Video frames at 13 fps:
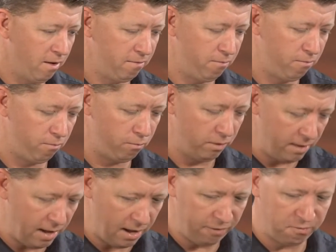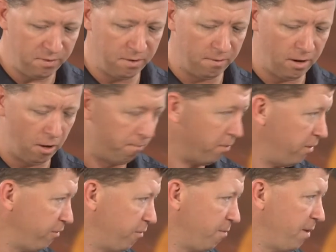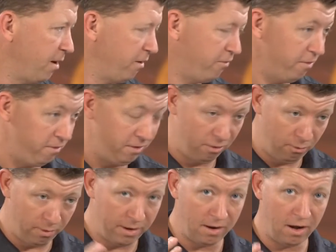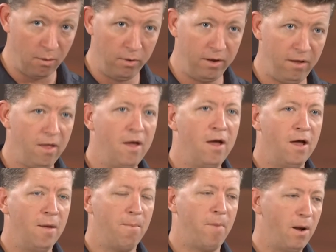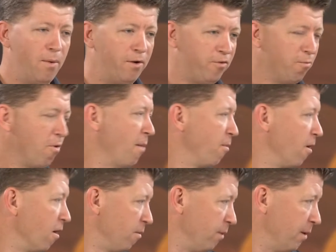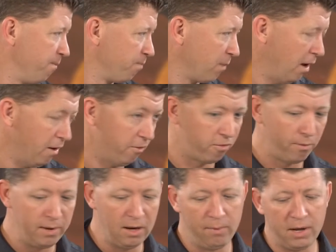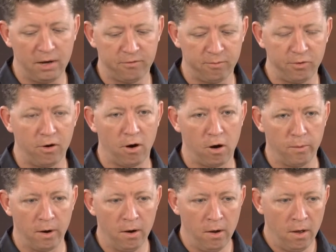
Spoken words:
When they asked me to help participate, I said, you know what, I will, but I want some proper hardware. And so we did. We got some good hardware.